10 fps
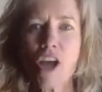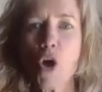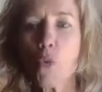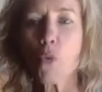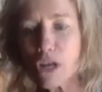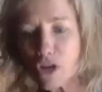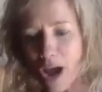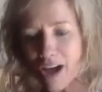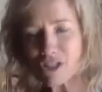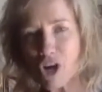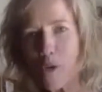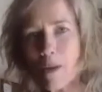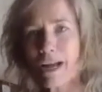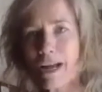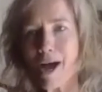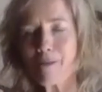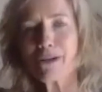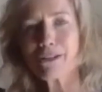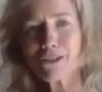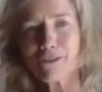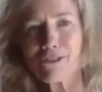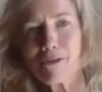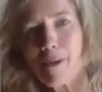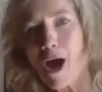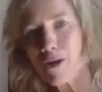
when you have to open a cupboard and look for a pot or